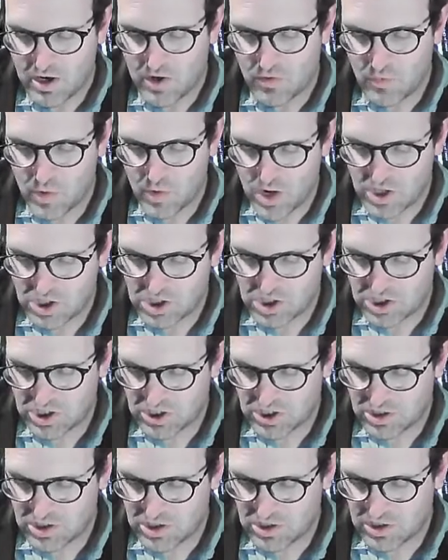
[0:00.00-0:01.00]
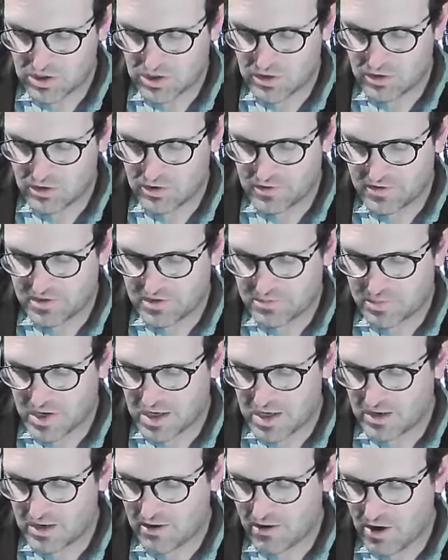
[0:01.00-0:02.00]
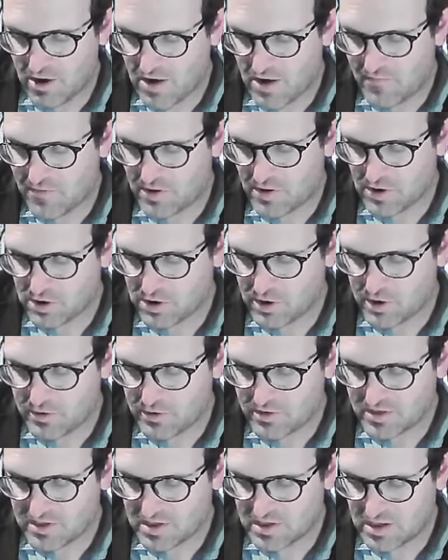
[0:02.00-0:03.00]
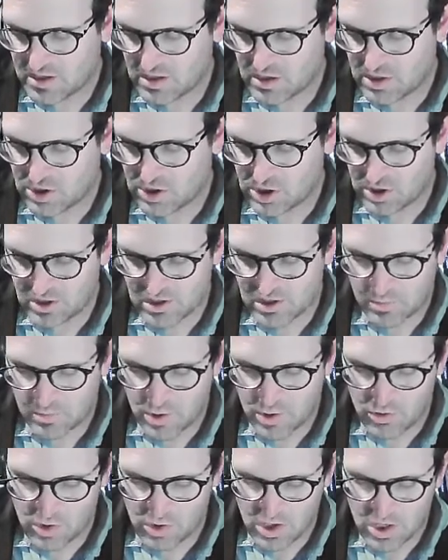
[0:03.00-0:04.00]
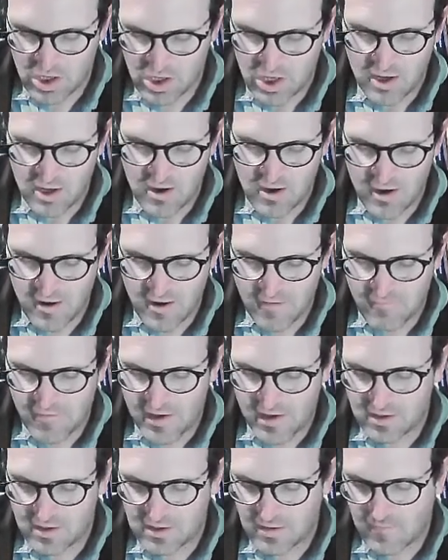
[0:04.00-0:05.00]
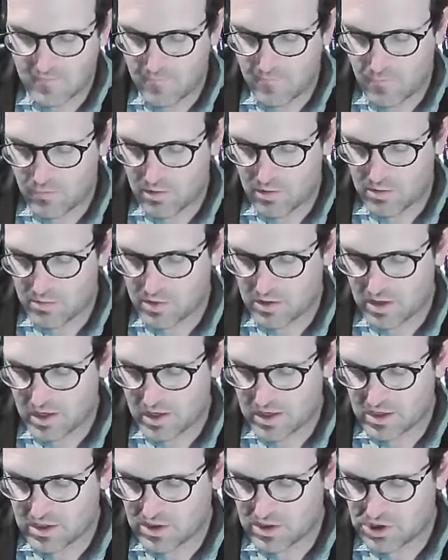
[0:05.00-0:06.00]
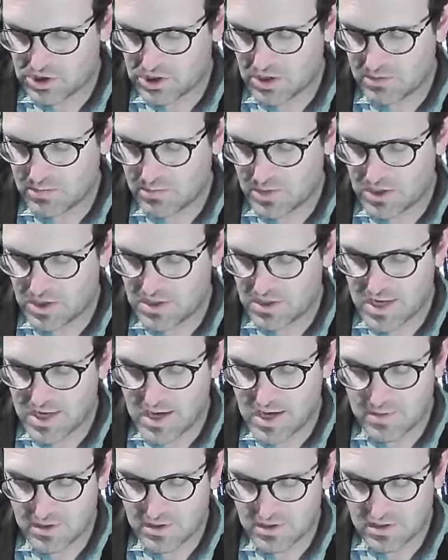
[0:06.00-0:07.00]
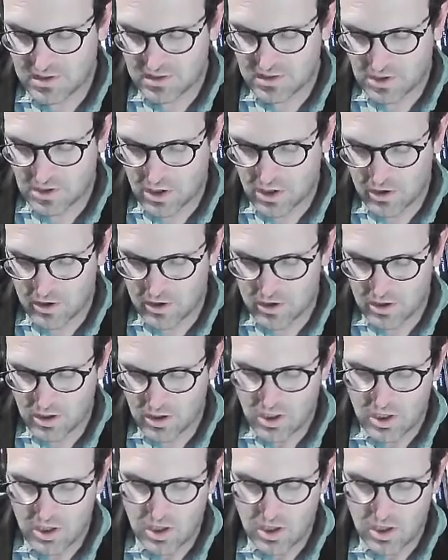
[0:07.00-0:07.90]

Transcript: rushed into the girl's bed and hovered close. She spoke, in a face and form like the shipman Dymas's daughter,